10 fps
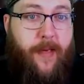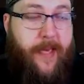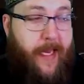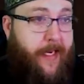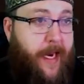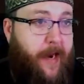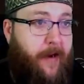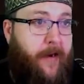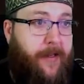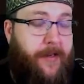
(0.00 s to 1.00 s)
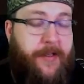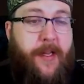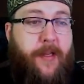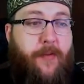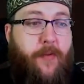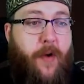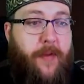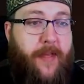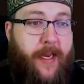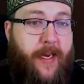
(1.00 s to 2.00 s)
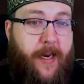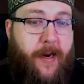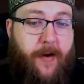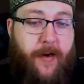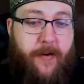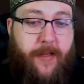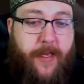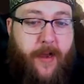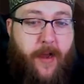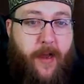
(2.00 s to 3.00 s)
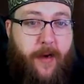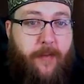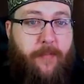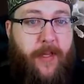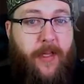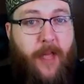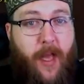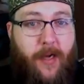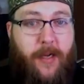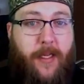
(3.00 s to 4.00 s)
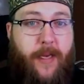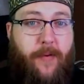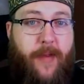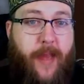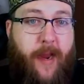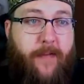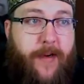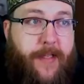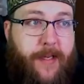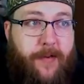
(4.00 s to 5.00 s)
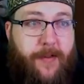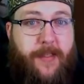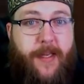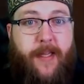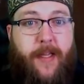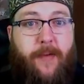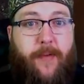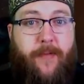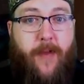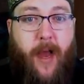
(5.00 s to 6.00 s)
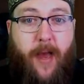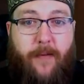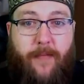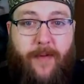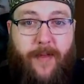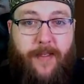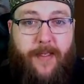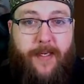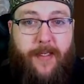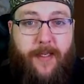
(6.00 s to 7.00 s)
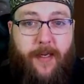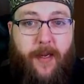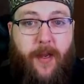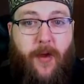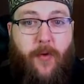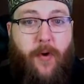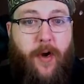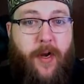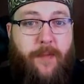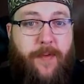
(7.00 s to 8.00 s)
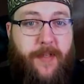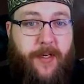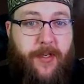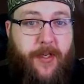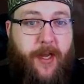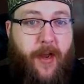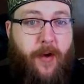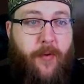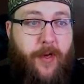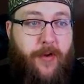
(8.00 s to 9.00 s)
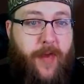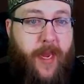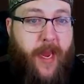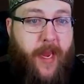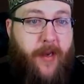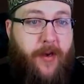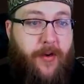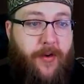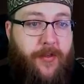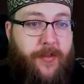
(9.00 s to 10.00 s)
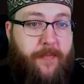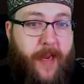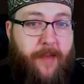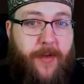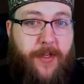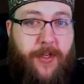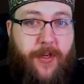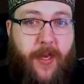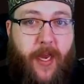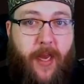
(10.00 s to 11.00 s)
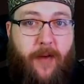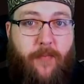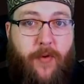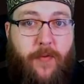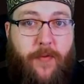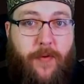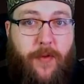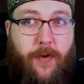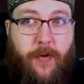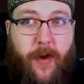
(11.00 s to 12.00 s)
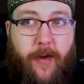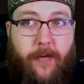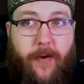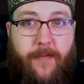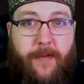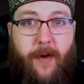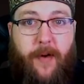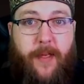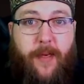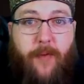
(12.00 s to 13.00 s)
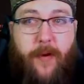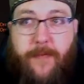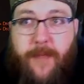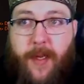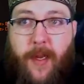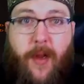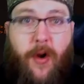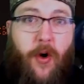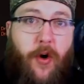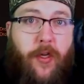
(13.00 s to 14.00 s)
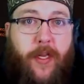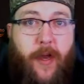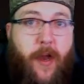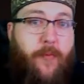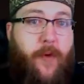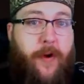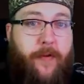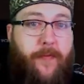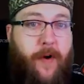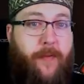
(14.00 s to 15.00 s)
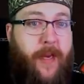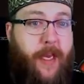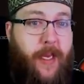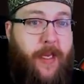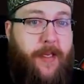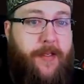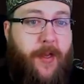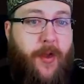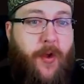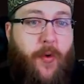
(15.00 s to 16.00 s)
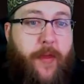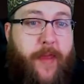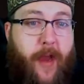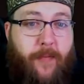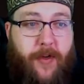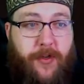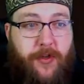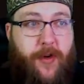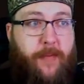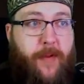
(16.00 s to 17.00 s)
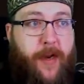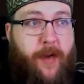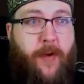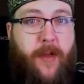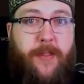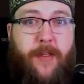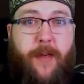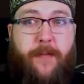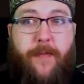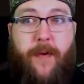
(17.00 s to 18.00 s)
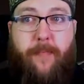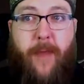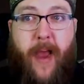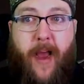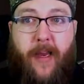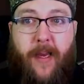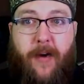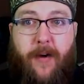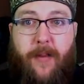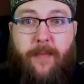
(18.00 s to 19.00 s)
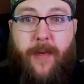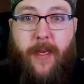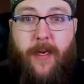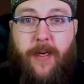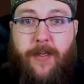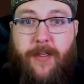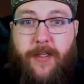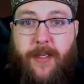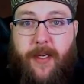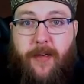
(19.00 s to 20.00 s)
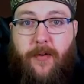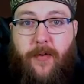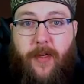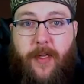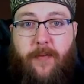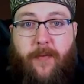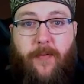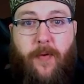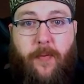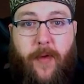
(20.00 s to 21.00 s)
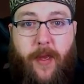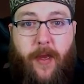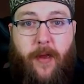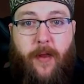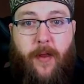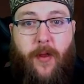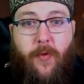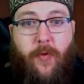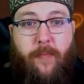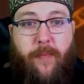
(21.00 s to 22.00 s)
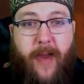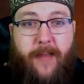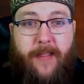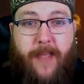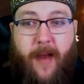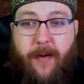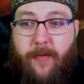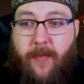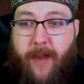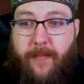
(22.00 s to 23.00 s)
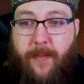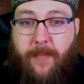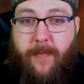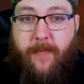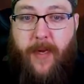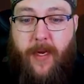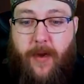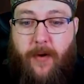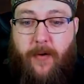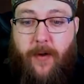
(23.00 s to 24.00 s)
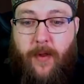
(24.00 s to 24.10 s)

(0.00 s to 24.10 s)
get carried. There's nothing wrong with getting carried early on, but luckily, with every single set that we've gotten for this season, we're in a position now where you can do some damage and you can move through the greater rifts or the rifts early on while you're farming keys without much trouble. And I was looking for a pack here in the beginning just to kill quickly before we uh, went back to town and wrapped up the video.